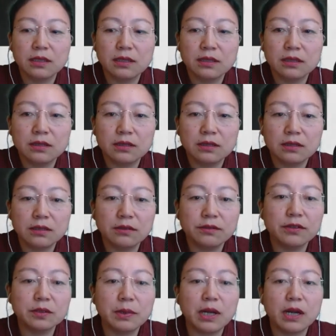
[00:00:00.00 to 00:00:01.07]
the
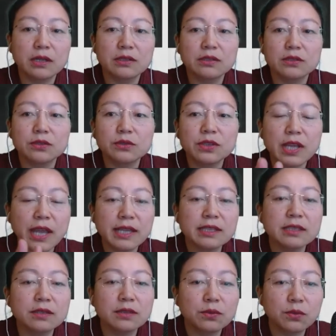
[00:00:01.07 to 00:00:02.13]
first part. So
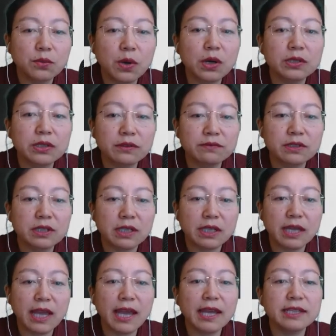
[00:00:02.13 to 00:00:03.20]
that's one of the
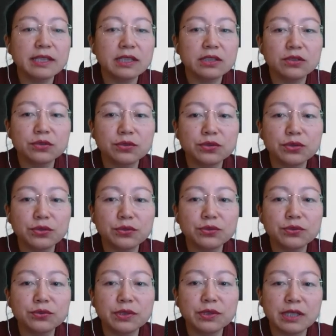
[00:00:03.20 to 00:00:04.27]
edit you do
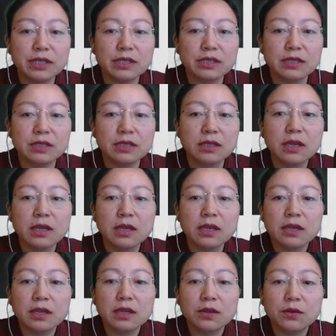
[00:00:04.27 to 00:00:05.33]
is
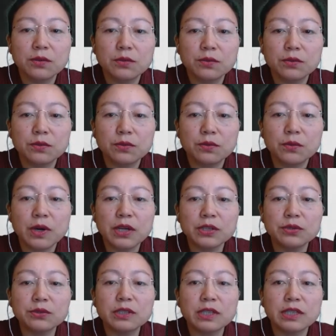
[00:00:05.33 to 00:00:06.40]
when
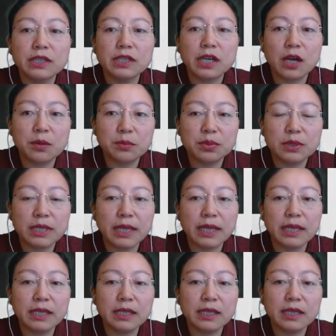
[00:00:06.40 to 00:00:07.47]
you click on
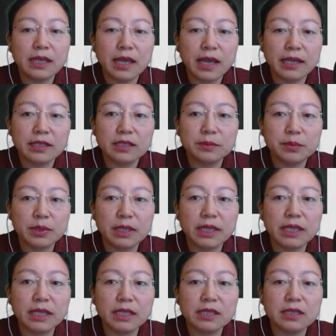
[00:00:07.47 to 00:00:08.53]
play at a
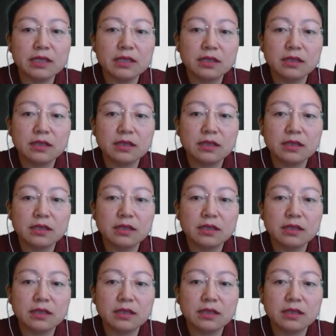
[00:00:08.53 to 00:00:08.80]
place